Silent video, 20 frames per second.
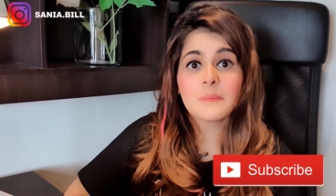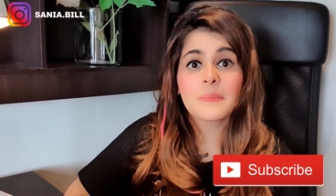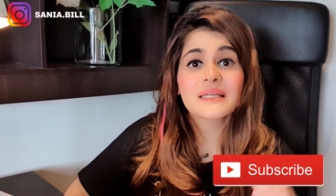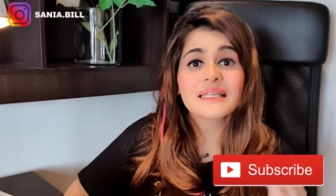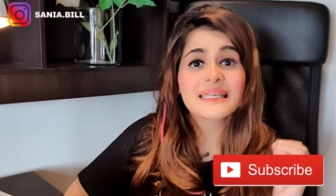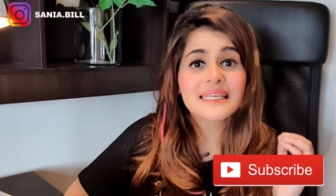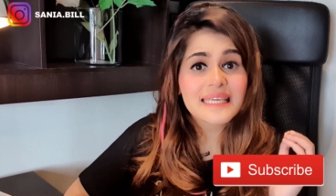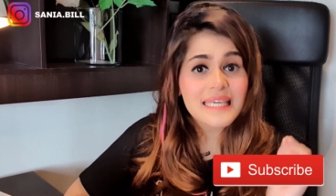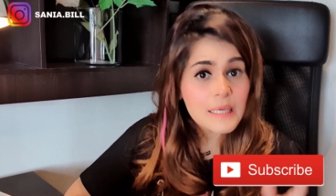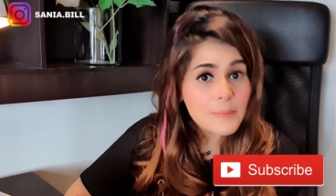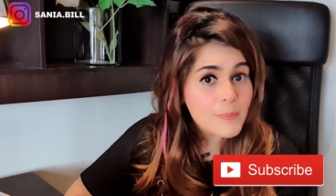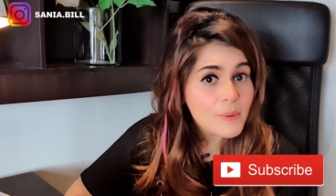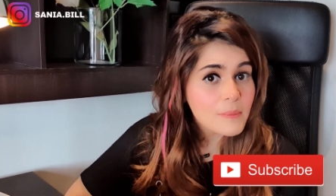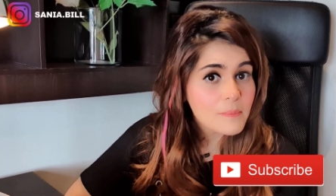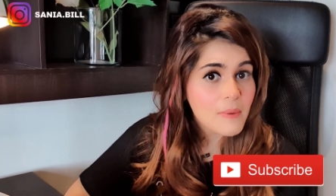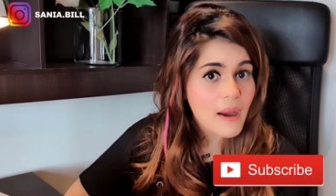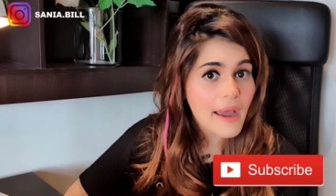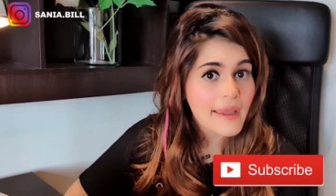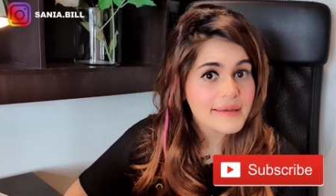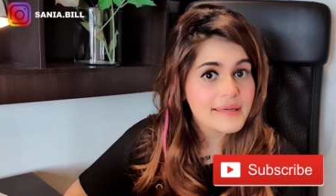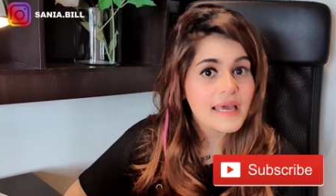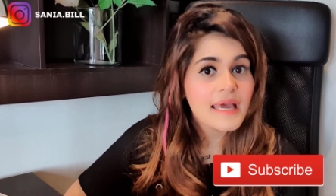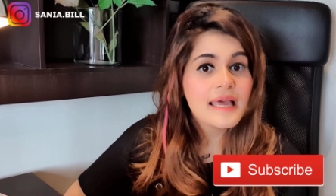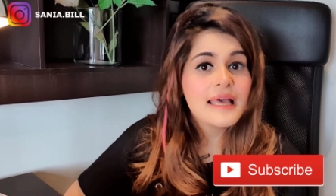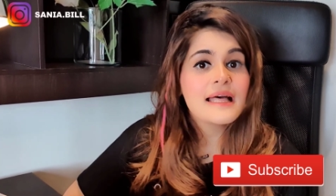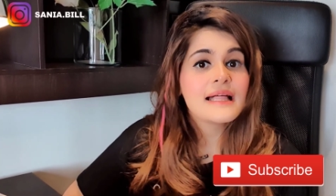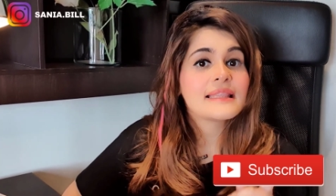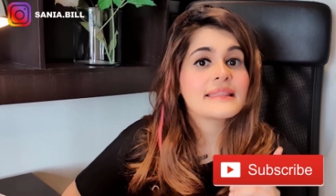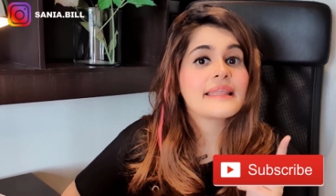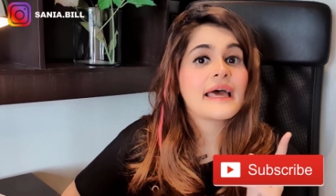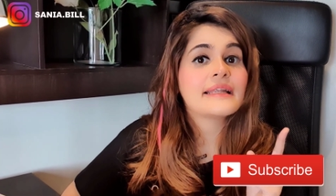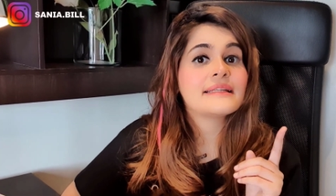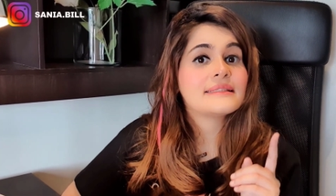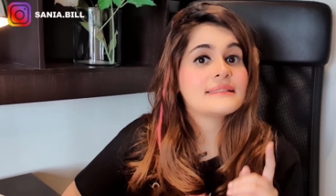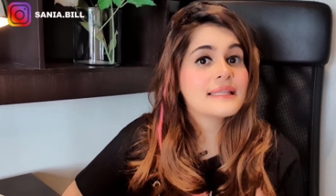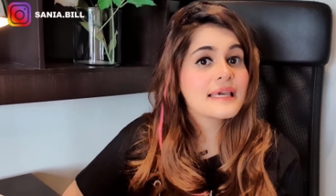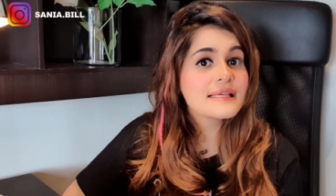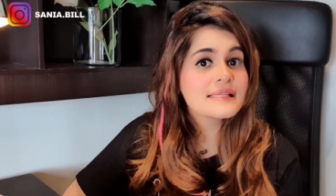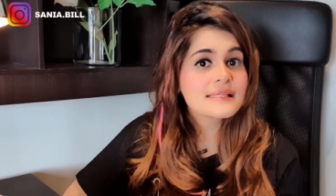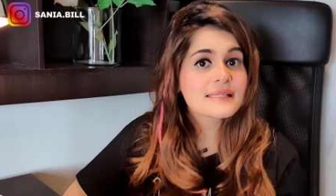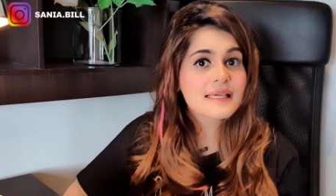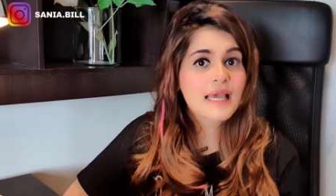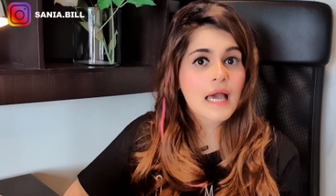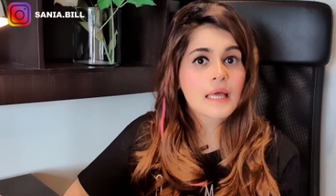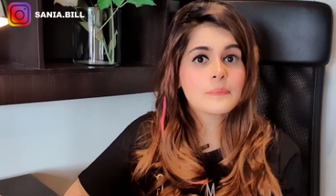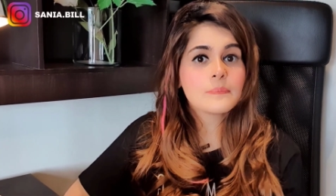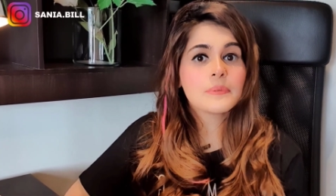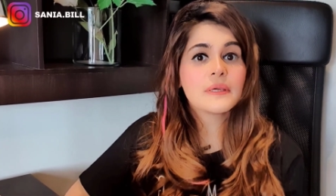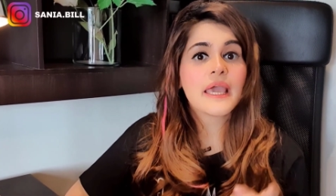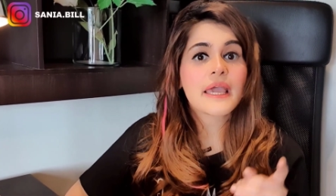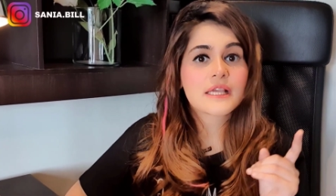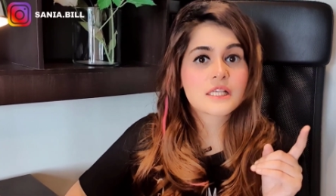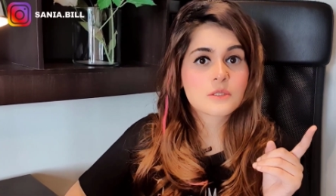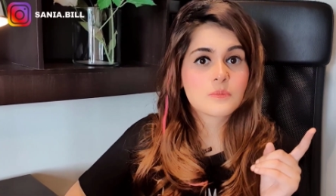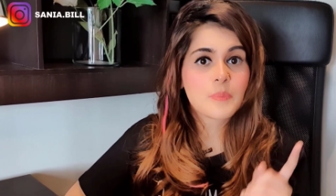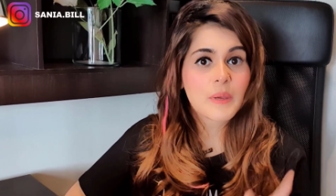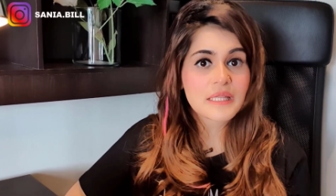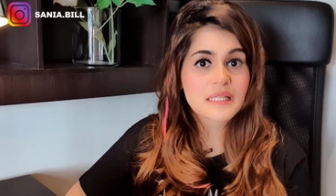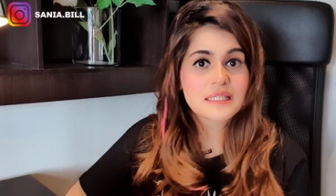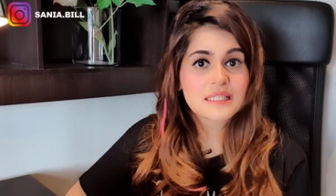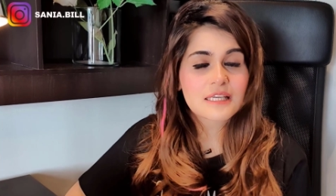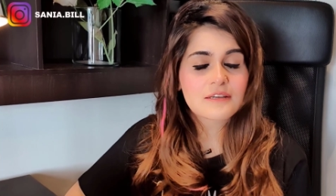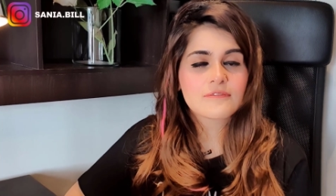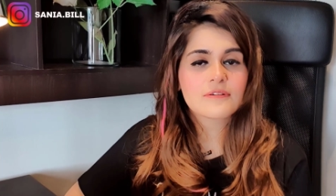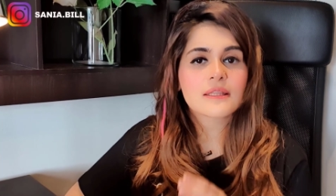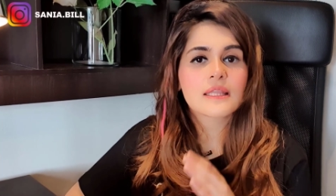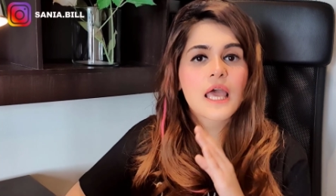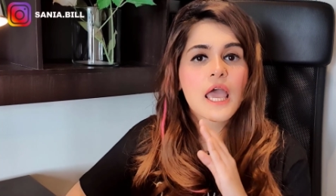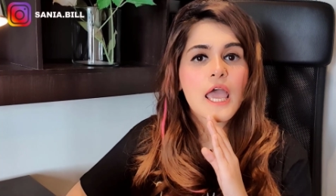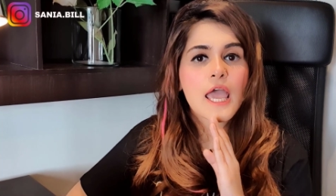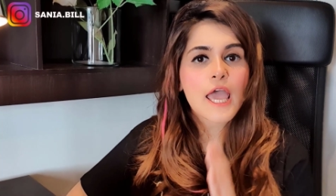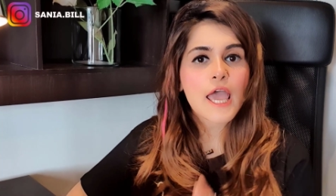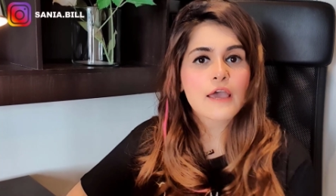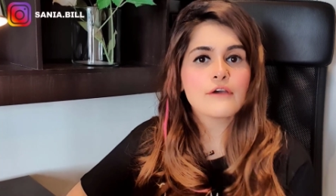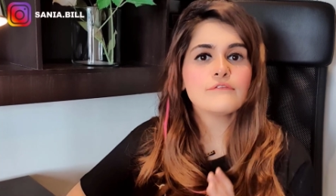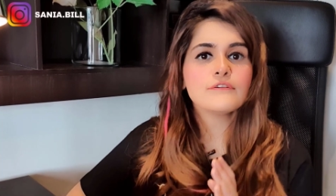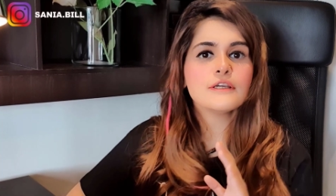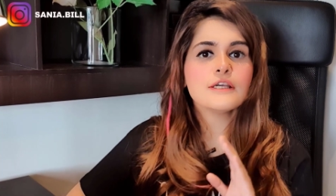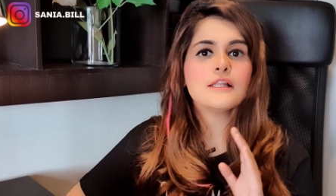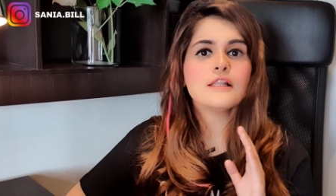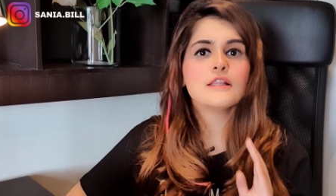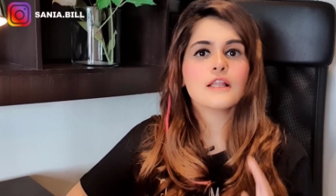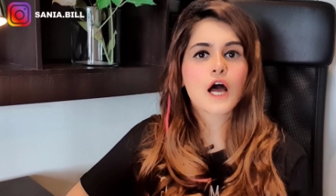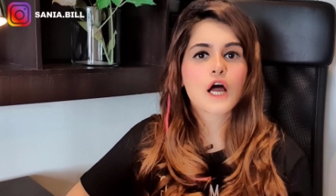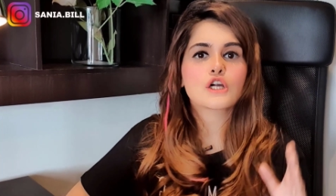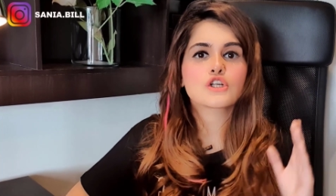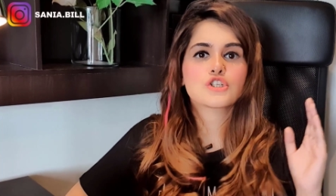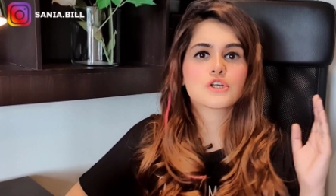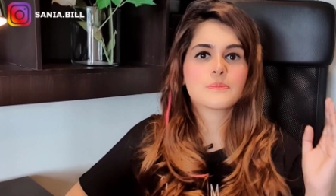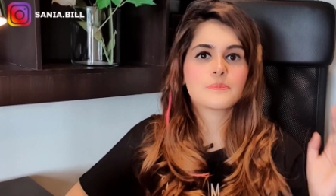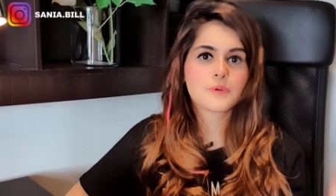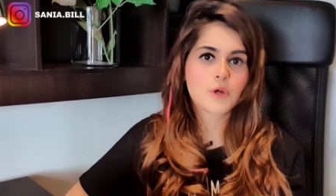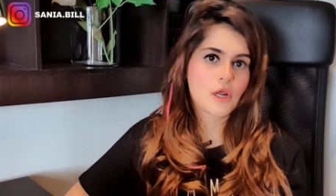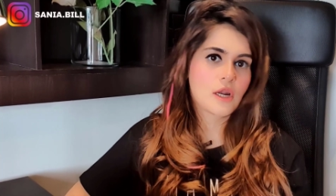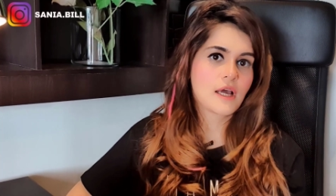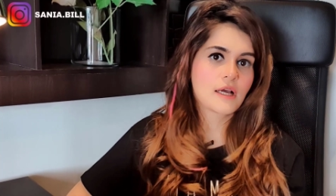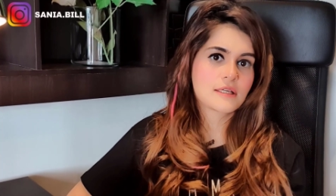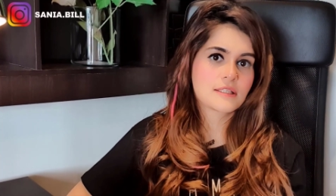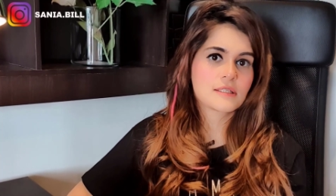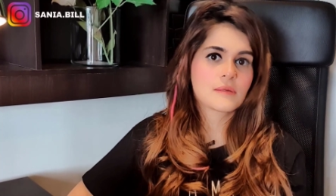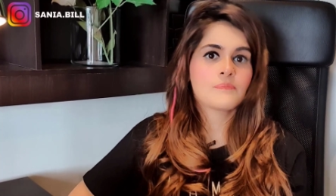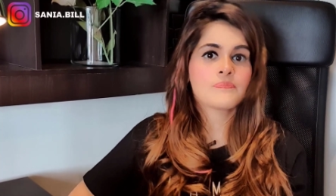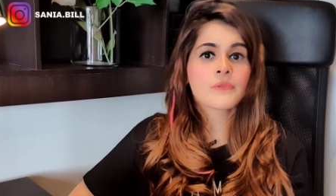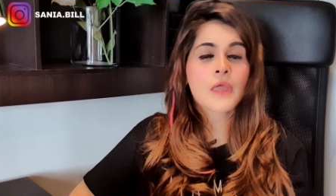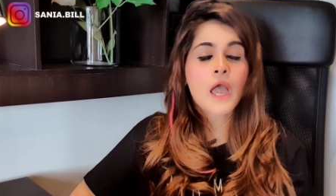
But keep in mind that this can be expensive with heavy, larger products.